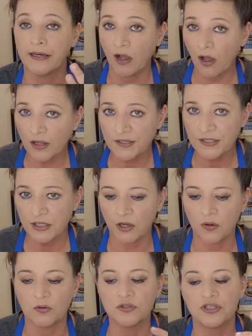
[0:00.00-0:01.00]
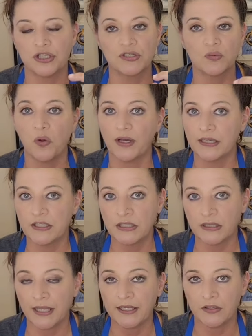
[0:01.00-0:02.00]
And also just wanted
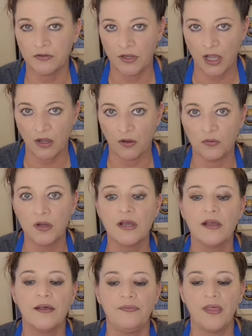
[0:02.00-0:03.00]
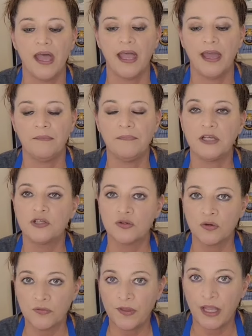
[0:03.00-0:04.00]
to let you know that make
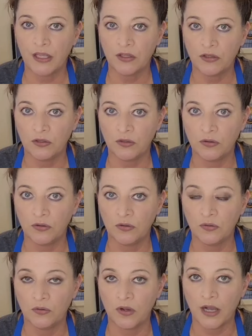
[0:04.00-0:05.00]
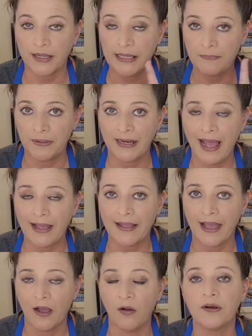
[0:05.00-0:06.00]
sure that you uh, keep an
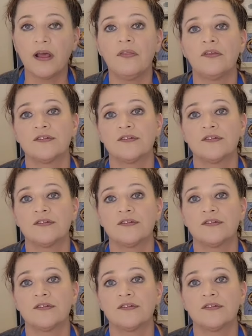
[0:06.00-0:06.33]
eye out.